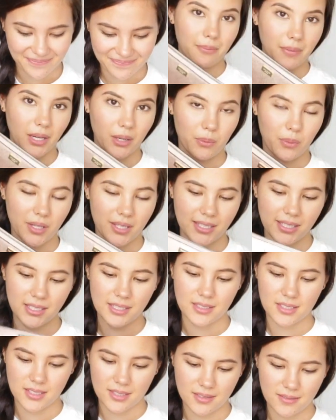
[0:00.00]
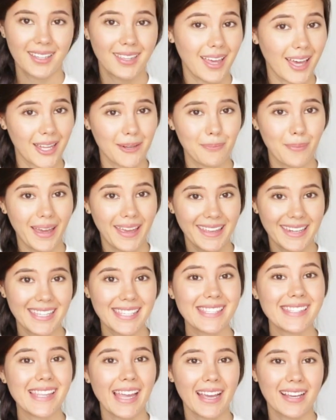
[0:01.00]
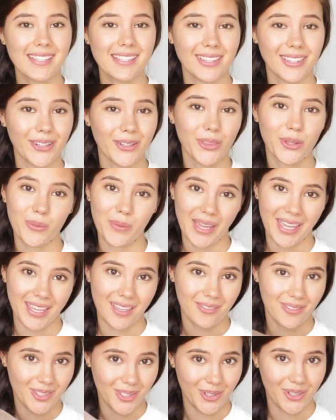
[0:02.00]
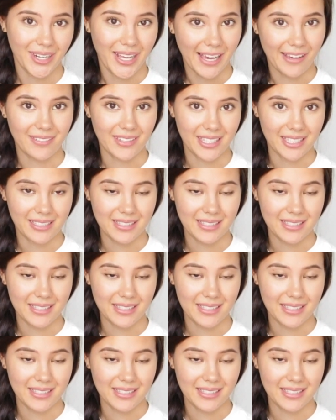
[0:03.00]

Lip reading: My wallet, can't buy any snacks along the way if you don't have it,